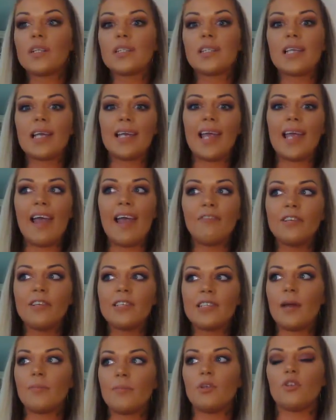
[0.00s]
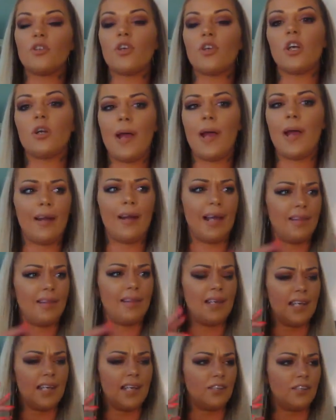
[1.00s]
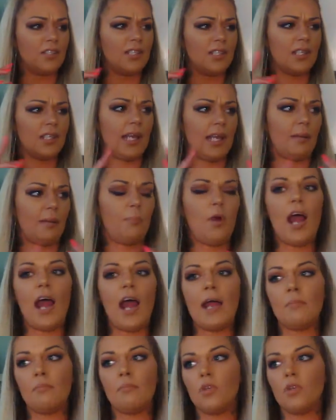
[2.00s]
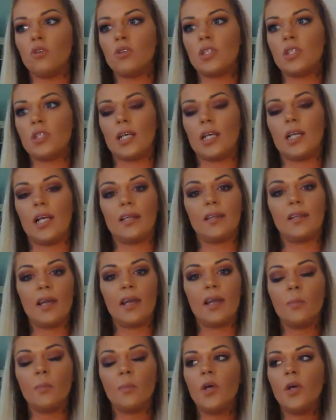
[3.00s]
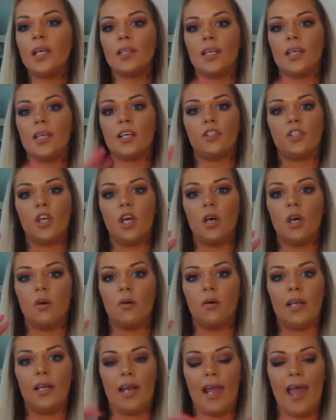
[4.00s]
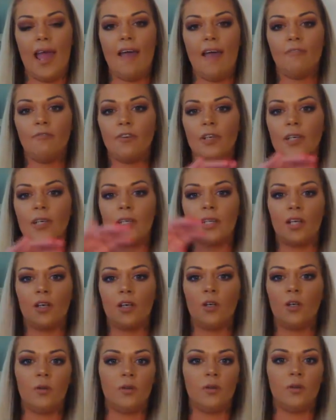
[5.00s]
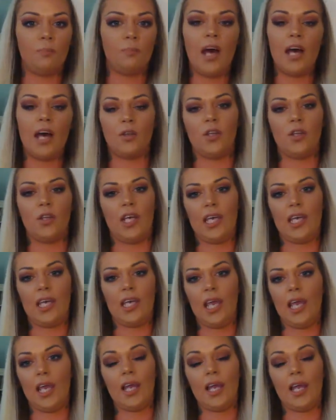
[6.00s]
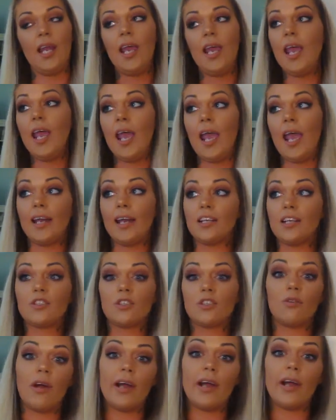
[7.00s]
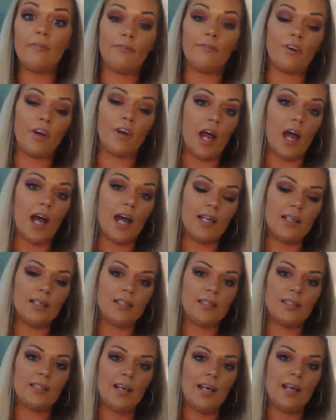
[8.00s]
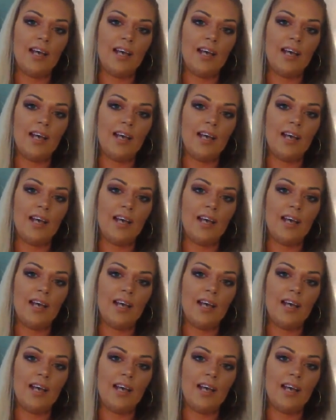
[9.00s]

it's like every time you turn around, I think they just did like Prime Music. Like they're putting their toe in every little puddle they can. And it's great for us